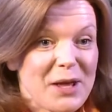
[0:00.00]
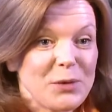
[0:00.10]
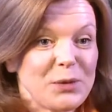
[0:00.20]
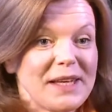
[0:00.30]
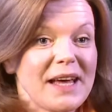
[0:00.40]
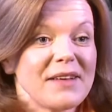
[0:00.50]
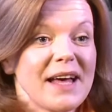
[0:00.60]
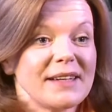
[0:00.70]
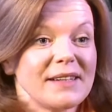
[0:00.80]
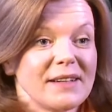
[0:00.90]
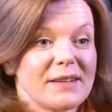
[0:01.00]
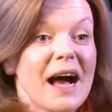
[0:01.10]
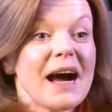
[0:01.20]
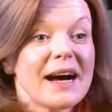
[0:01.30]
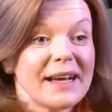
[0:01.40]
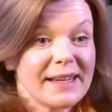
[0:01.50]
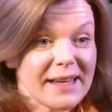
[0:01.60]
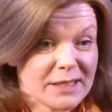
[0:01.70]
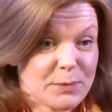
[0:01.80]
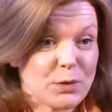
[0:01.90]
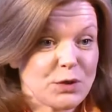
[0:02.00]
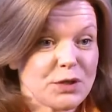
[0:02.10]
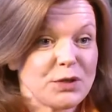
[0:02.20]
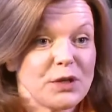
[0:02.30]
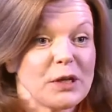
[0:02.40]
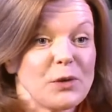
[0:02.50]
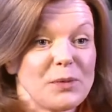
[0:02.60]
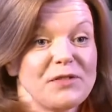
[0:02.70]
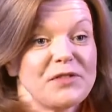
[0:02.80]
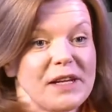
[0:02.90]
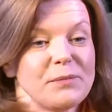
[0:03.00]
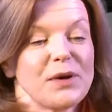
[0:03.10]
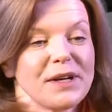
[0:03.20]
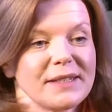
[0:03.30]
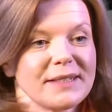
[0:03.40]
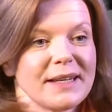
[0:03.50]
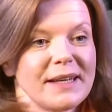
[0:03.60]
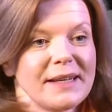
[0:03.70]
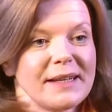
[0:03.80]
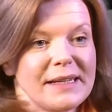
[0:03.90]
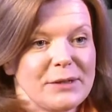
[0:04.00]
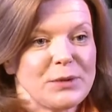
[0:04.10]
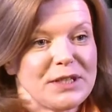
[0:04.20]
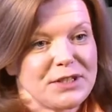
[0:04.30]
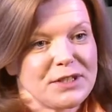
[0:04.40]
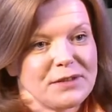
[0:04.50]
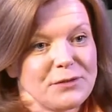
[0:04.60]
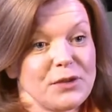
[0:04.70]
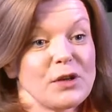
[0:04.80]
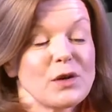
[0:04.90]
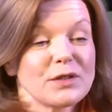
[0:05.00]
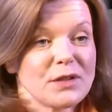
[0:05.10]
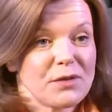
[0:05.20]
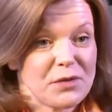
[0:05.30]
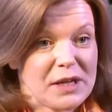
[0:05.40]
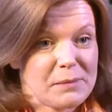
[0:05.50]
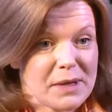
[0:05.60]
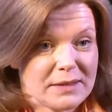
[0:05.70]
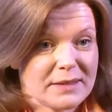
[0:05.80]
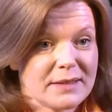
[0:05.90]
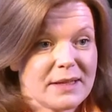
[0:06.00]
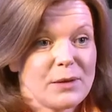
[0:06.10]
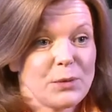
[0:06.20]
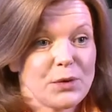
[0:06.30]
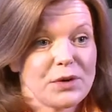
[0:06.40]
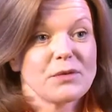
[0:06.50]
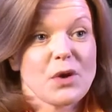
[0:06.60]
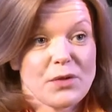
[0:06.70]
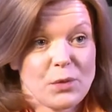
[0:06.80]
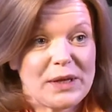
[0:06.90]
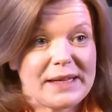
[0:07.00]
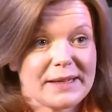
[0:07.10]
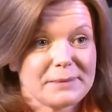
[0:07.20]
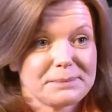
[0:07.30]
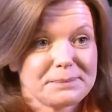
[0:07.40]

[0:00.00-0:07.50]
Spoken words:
we have had a high exposure to the global freight markets, which for the last 3 months were rather weak.